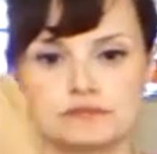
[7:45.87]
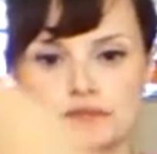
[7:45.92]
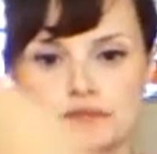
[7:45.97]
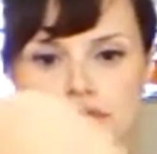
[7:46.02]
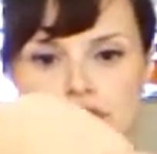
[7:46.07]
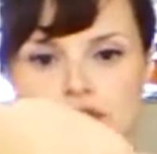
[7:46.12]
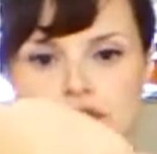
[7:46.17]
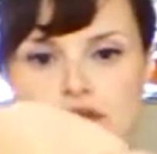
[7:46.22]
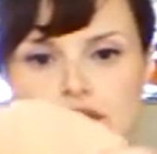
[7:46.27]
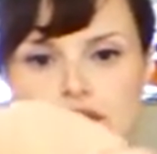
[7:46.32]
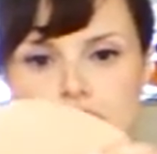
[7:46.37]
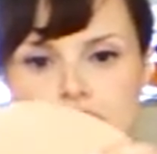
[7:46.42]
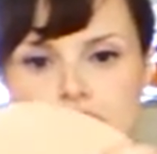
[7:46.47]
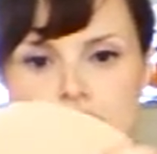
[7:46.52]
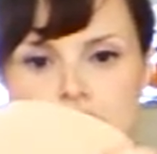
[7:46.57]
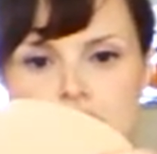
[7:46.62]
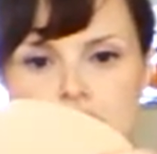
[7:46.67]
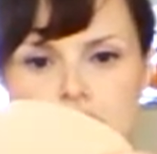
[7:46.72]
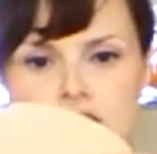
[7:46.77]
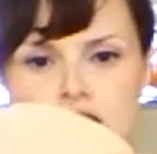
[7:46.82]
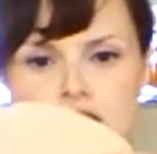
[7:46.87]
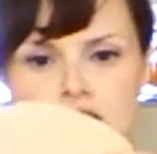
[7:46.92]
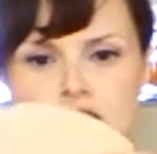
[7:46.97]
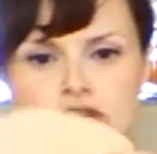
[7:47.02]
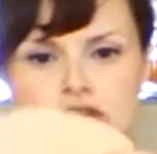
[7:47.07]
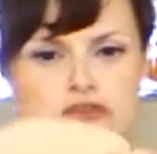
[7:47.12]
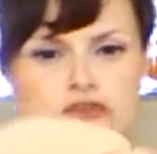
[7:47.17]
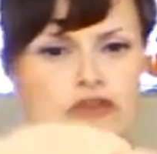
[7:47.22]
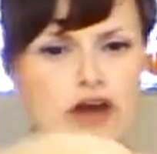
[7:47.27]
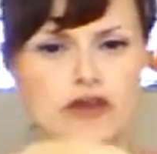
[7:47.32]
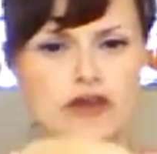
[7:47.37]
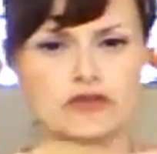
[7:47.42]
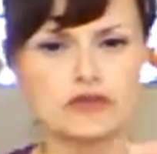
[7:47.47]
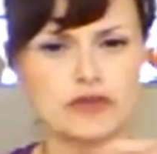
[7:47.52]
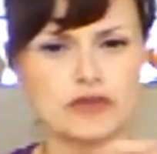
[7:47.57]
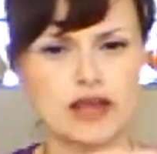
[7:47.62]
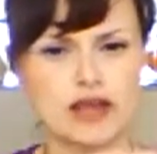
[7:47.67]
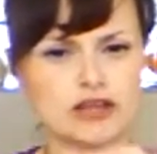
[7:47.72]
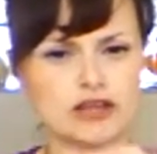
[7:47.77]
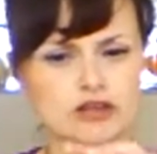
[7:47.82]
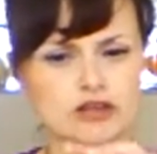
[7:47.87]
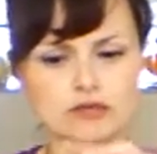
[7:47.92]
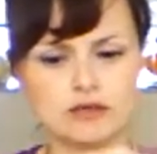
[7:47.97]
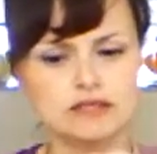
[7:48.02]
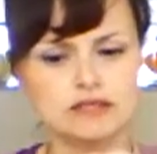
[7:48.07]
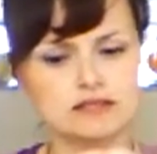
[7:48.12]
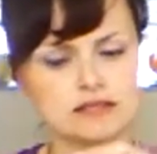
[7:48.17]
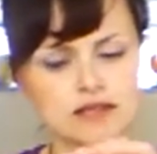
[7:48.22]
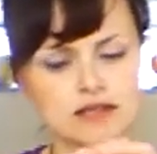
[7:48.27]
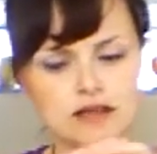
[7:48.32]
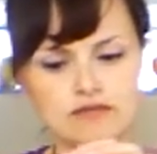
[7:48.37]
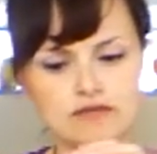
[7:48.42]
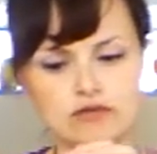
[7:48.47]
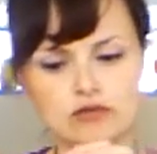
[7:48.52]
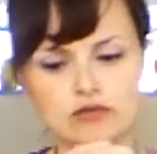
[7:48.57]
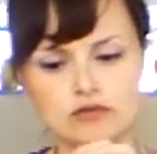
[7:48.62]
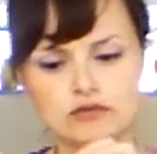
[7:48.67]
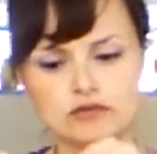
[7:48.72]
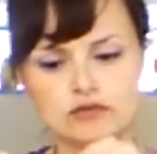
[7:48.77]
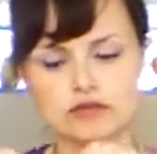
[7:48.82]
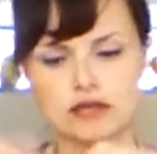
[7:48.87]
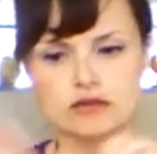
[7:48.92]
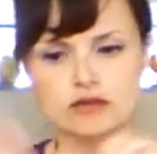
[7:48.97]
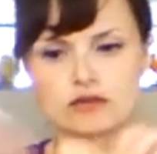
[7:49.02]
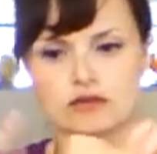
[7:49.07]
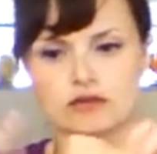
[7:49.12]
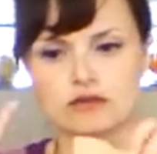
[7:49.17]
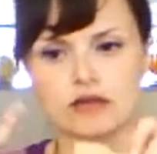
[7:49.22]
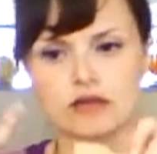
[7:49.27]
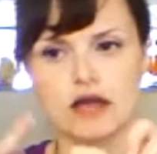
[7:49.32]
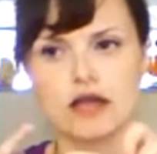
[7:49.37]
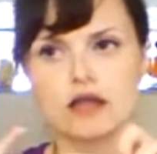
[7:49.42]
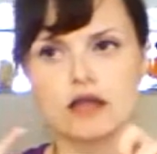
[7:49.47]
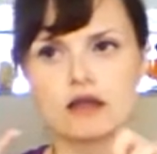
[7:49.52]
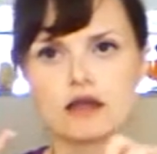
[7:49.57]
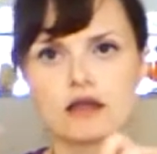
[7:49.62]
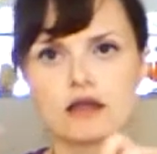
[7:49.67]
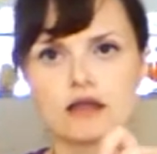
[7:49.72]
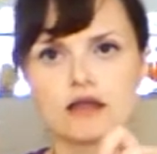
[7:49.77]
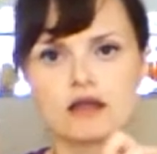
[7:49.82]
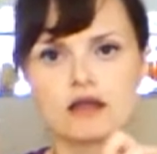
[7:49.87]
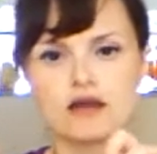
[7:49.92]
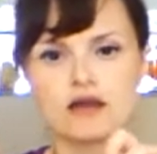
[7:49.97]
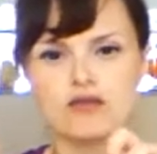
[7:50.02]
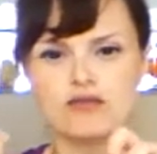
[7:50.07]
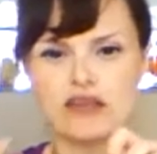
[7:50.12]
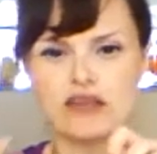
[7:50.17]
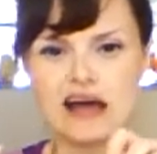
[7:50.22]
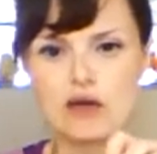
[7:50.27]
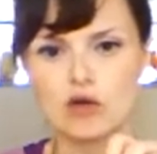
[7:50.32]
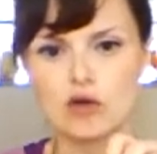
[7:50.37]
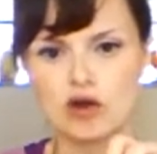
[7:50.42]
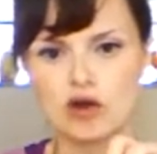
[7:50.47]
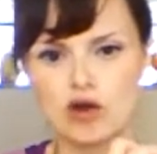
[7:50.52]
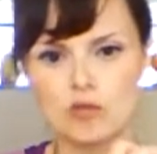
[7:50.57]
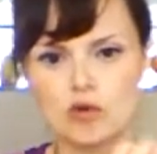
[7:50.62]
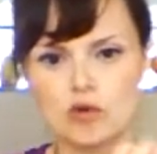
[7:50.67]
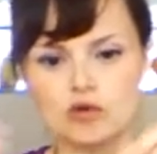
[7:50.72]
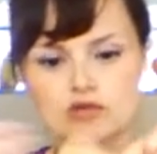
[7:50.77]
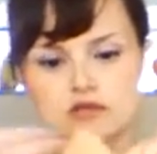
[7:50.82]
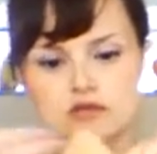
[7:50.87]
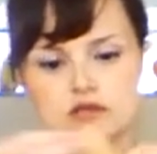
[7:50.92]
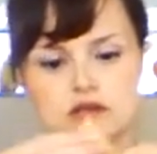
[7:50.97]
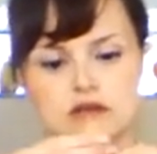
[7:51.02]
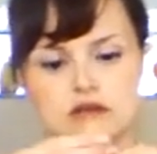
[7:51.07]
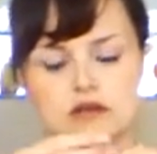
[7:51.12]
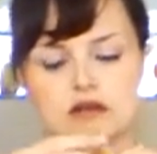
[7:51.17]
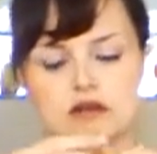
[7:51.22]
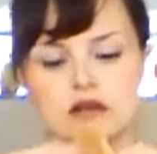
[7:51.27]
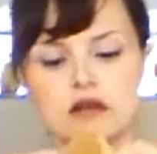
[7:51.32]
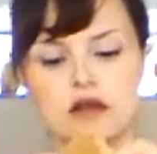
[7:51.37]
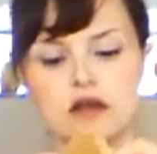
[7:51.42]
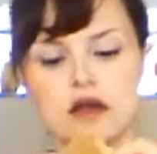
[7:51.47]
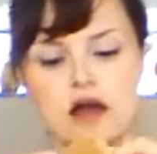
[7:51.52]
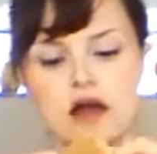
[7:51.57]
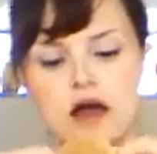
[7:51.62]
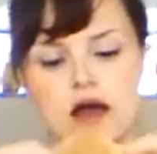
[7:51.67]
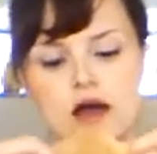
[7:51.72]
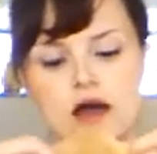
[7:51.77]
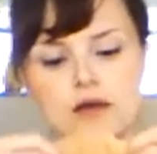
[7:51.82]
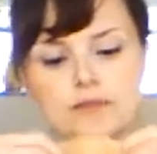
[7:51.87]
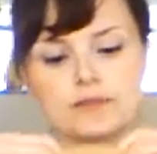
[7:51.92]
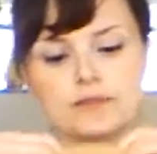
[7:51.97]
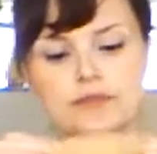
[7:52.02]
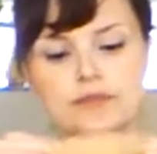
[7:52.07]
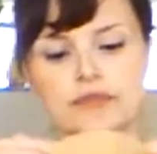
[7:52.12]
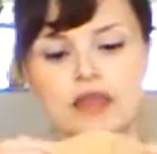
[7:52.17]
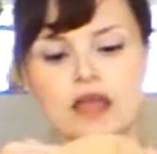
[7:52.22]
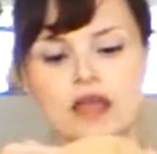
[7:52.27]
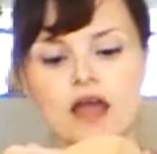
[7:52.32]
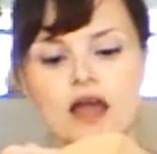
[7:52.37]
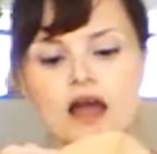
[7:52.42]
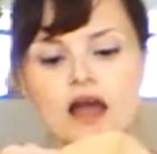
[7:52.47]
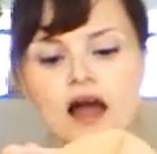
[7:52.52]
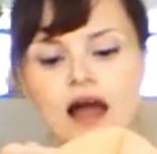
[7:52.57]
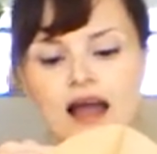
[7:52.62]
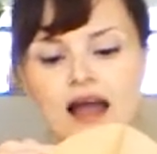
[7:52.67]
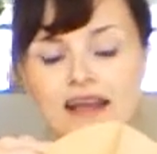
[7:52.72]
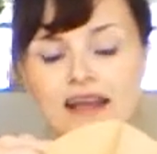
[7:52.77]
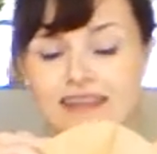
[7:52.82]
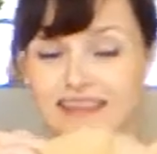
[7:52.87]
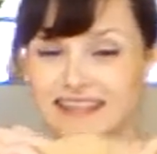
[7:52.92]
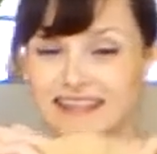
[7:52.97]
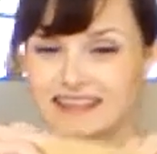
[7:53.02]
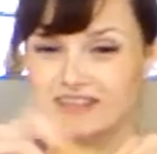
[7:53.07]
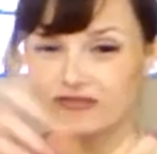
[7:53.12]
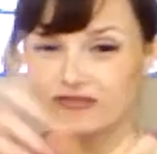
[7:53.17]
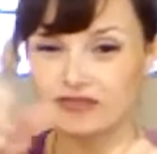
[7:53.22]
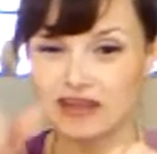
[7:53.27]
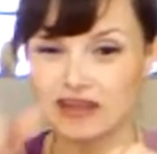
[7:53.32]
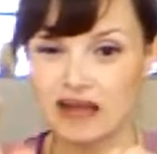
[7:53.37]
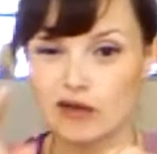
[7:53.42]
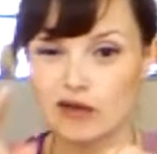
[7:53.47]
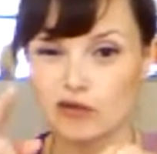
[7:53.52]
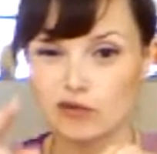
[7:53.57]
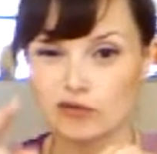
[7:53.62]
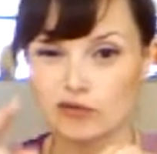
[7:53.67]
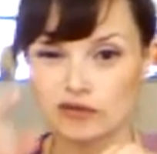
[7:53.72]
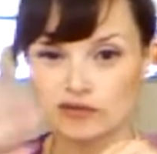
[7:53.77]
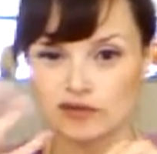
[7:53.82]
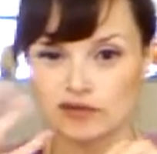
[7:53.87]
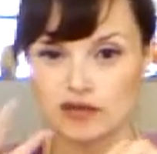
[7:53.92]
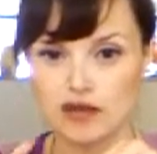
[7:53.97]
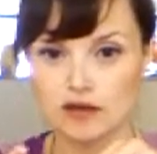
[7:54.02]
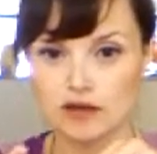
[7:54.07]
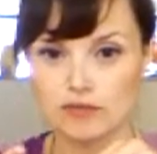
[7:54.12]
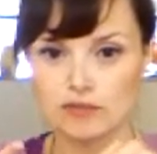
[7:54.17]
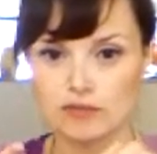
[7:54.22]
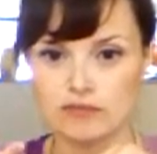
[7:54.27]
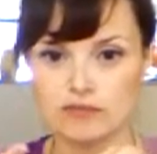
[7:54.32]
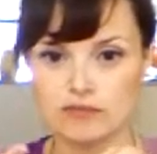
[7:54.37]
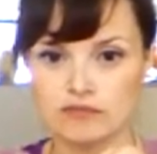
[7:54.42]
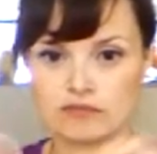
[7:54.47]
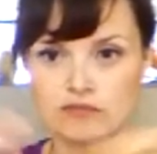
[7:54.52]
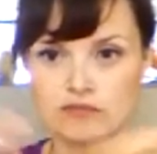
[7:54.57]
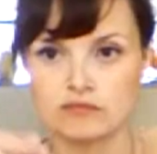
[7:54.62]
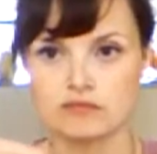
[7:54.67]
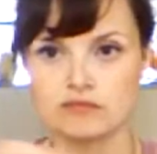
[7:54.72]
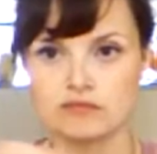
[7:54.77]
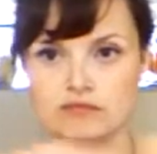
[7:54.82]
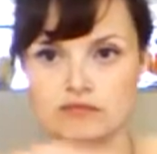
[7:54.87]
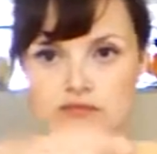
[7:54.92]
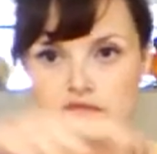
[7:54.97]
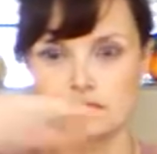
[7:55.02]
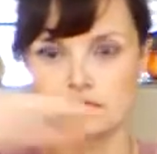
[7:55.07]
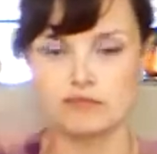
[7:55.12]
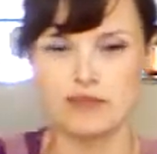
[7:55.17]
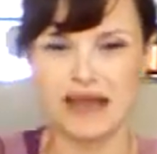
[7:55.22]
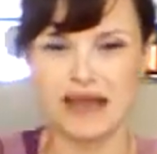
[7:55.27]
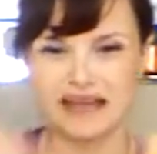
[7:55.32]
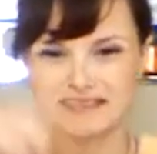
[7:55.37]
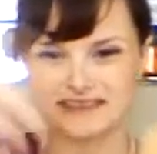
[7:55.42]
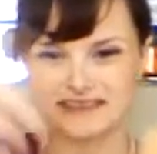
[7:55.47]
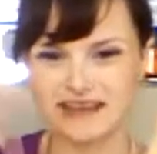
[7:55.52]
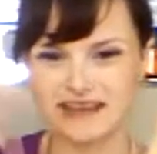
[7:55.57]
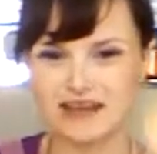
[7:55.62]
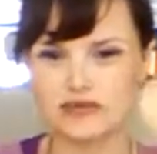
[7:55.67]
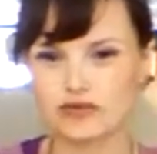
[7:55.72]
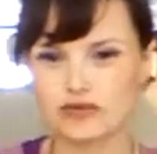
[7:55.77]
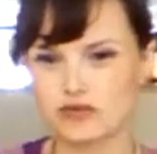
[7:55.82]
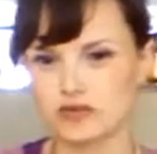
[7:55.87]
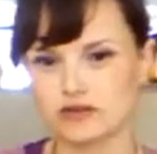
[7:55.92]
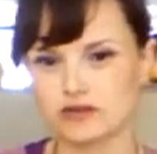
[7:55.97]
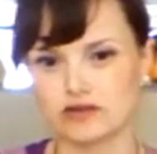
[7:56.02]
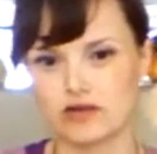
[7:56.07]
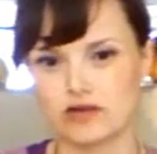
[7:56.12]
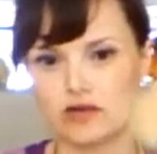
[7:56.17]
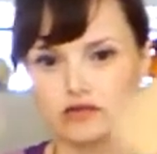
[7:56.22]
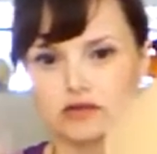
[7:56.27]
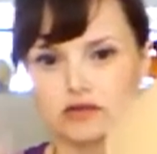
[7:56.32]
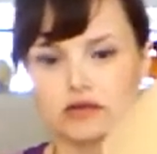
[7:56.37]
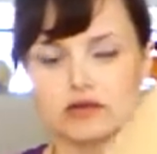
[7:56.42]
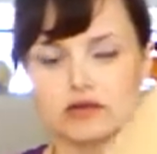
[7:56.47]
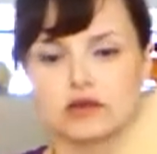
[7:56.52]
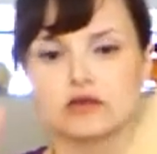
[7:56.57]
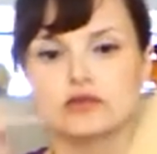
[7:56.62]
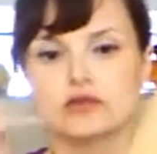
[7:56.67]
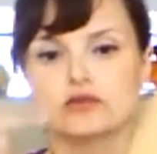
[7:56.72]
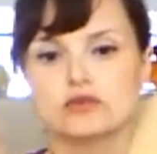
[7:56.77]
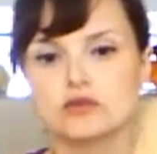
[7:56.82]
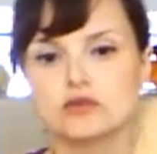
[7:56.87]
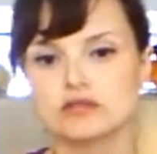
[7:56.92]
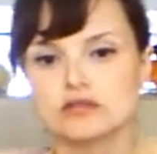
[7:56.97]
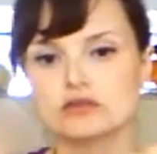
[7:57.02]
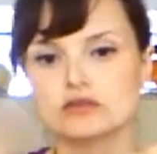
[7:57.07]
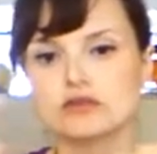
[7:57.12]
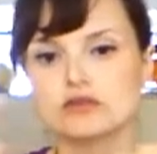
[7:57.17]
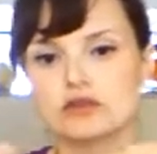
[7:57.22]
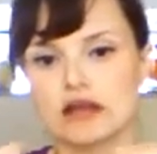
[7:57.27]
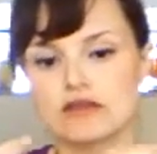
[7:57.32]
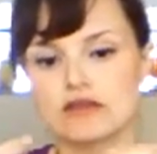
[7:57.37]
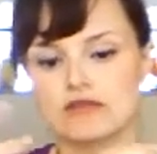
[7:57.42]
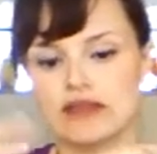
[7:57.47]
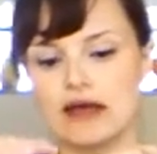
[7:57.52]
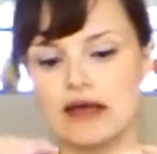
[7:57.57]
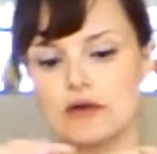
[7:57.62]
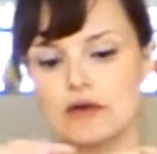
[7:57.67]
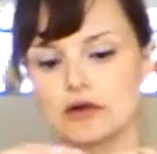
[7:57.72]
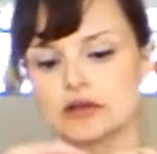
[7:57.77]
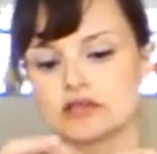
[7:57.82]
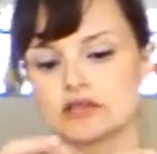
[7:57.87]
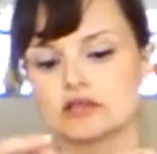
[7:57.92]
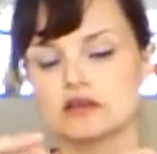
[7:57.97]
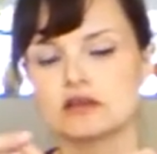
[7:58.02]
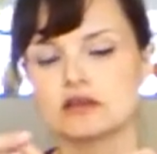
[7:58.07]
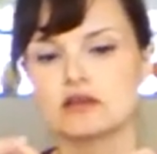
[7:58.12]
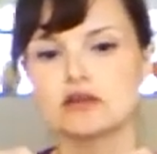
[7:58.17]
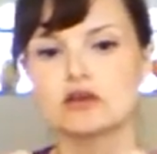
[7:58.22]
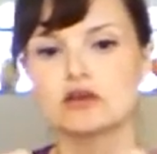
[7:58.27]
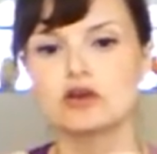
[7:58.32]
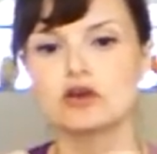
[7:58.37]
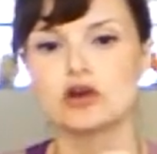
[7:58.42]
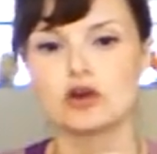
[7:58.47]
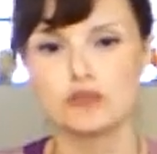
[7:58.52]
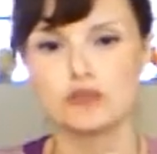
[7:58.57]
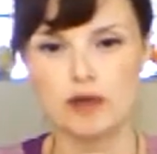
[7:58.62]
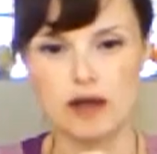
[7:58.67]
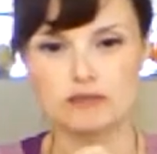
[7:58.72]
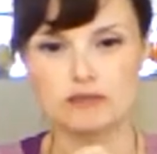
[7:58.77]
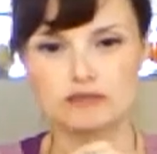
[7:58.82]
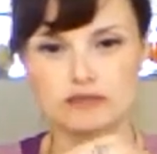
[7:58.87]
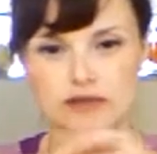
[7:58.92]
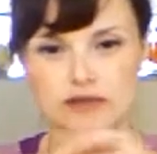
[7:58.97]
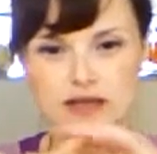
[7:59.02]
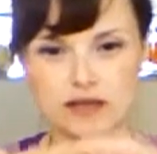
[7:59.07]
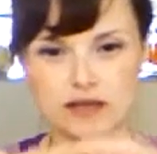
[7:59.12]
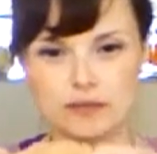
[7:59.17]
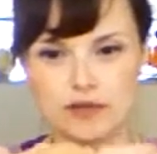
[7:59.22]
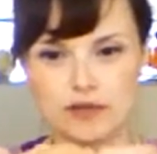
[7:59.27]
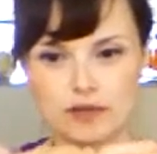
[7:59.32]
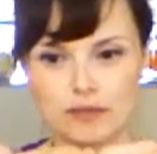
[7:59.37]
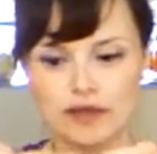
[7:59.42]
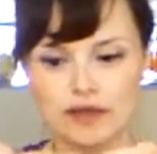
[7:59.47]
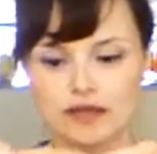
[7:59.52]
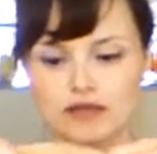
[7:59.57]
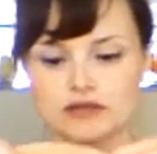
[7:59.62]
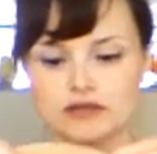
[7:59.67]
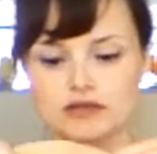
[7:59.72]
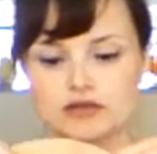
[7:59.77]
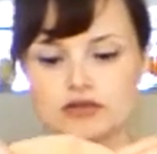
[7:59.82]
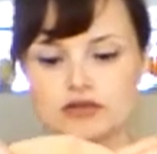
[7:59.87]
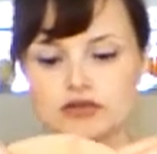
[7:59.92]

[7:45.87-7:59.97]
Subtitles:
But they're like not the regular ones that I've used that look like a flower almost. I think the flower, the basket, I don't know what they're called, the ones that look like flowers are probably going to be a bit easier